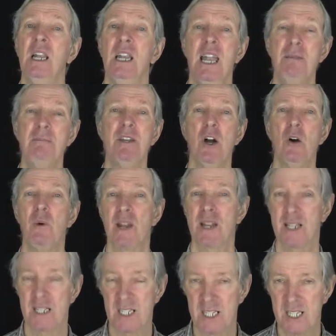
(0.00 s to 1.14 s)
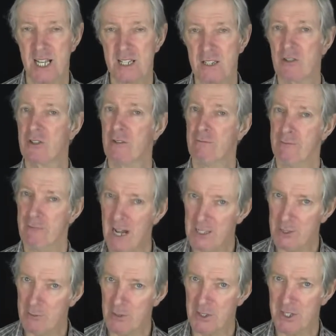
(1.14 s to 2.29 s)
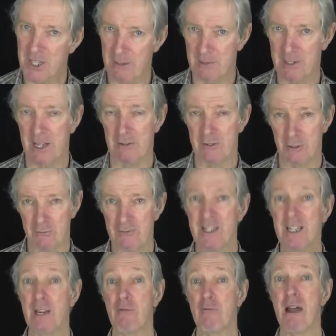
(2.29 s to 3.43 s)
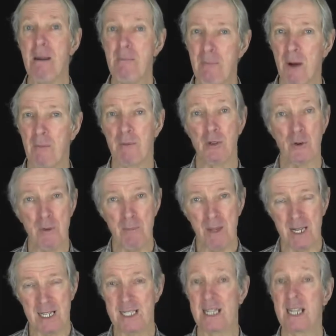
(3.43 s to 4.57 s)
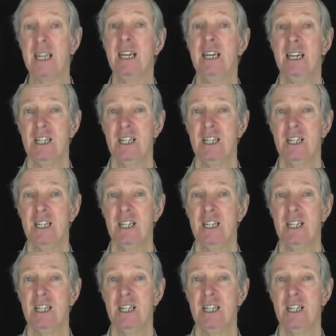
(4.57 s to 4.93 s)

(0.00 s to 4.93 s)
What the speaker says: Let me know where I can send you some valuable tips how to really ramp up your ability